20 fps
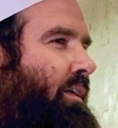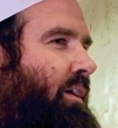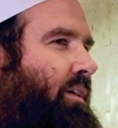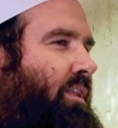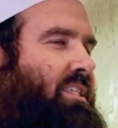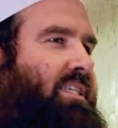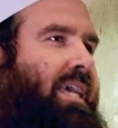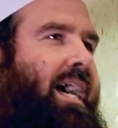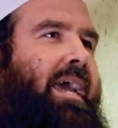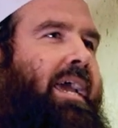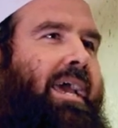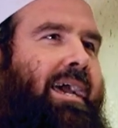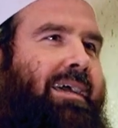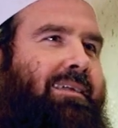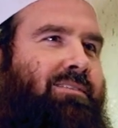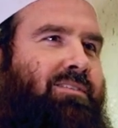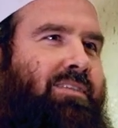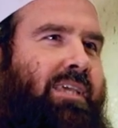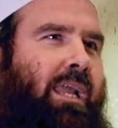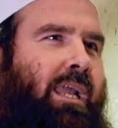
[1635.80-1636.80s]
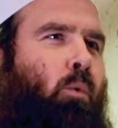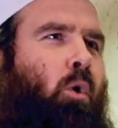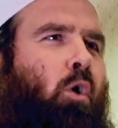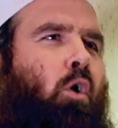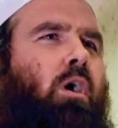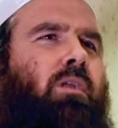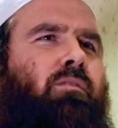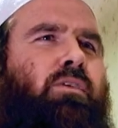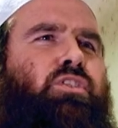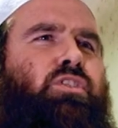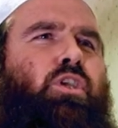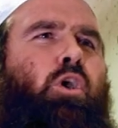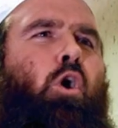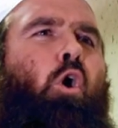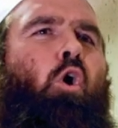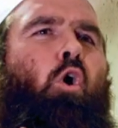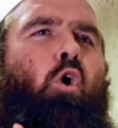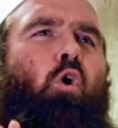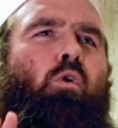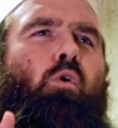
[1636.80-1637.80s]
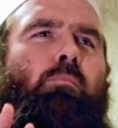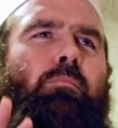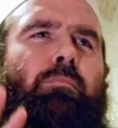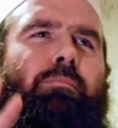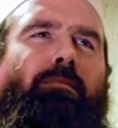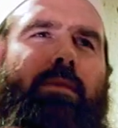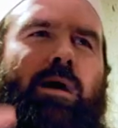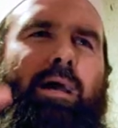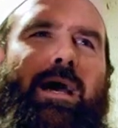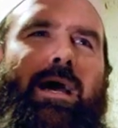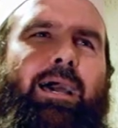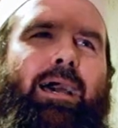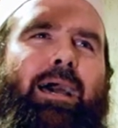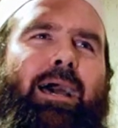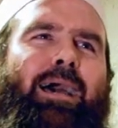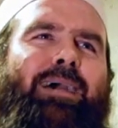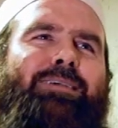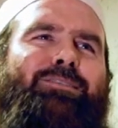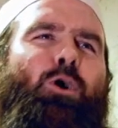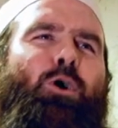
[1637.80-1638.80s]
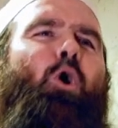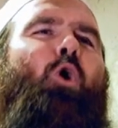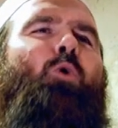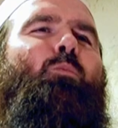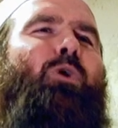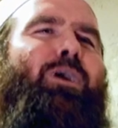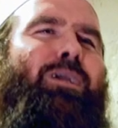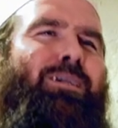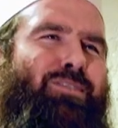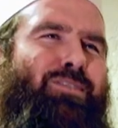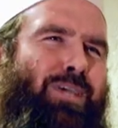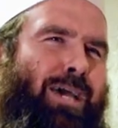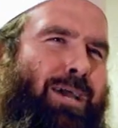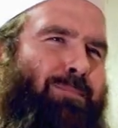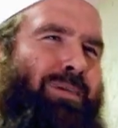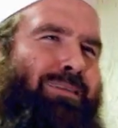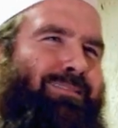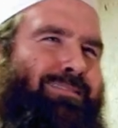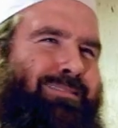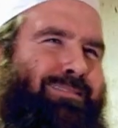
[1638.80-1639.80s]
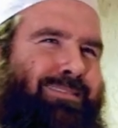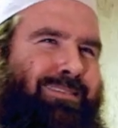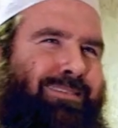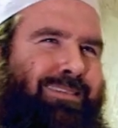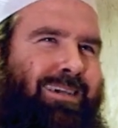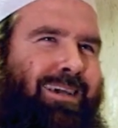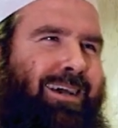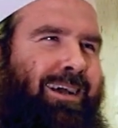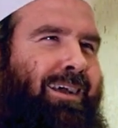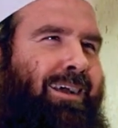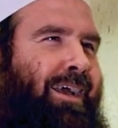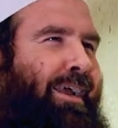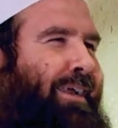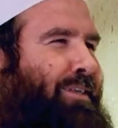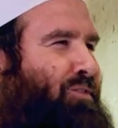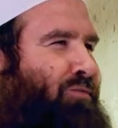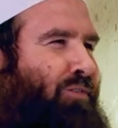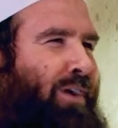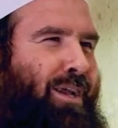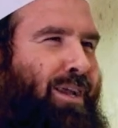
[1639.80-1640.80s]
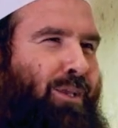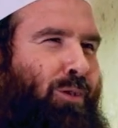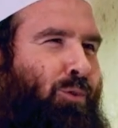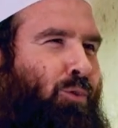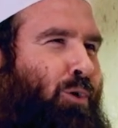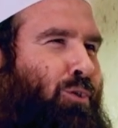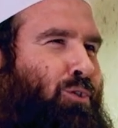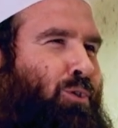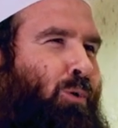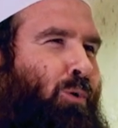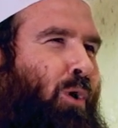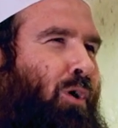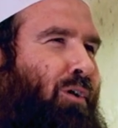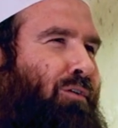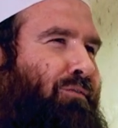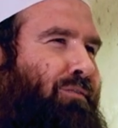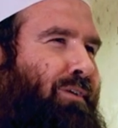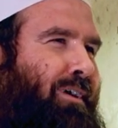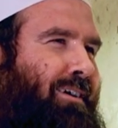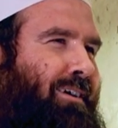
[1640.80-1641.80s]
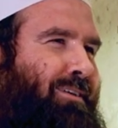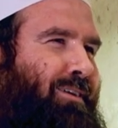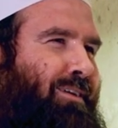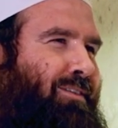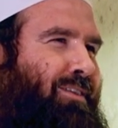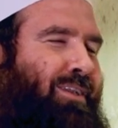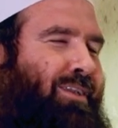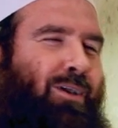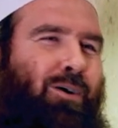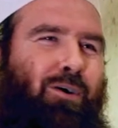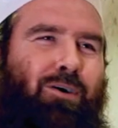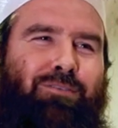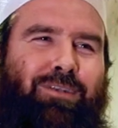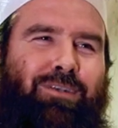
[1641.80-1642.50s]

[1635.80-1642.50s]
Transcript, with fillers: these ayat, and I want all of us to go home as a homework assignment. Uh, it's Friday, you thought you were off, huh? You had the day off.